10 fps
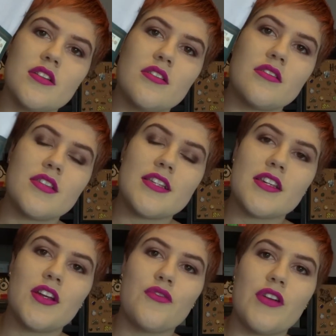So that's
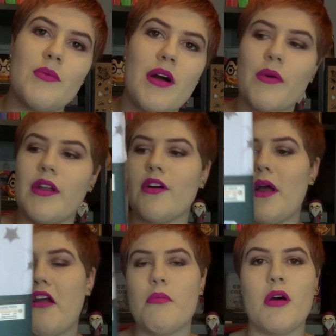going to go really well when I've got my
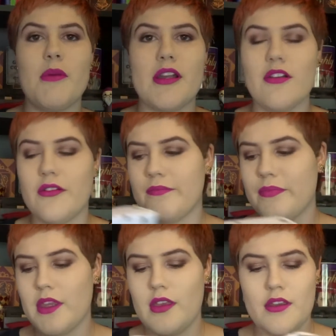Harry Potter bedding on.
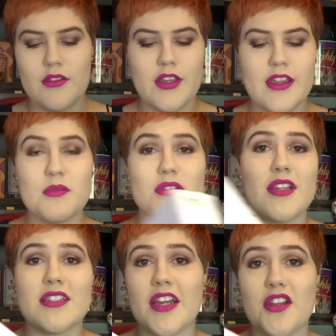So yeah,
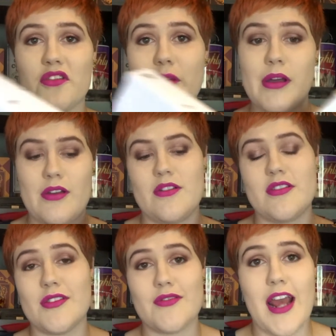that's kind of £3,
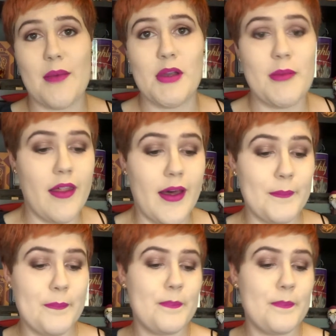so I was really happy about that.